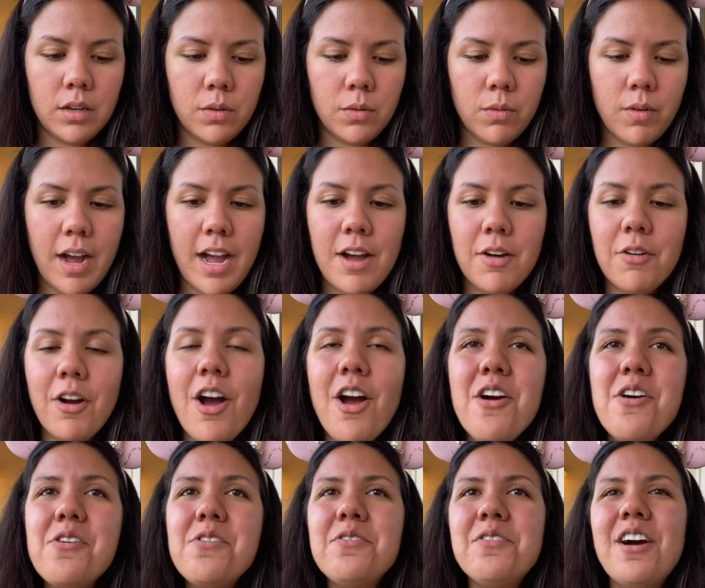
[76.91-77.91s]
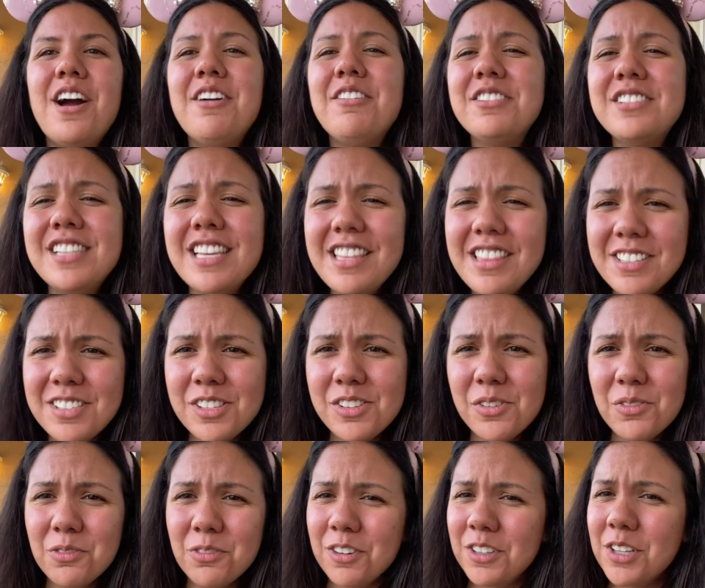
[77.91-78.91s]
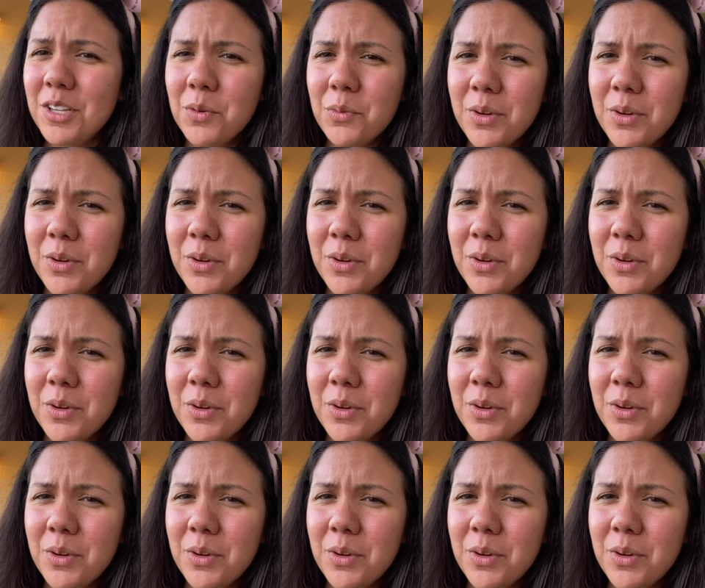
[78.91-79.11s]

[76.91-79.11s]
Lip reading: Wow. Oh, I was like, this is a really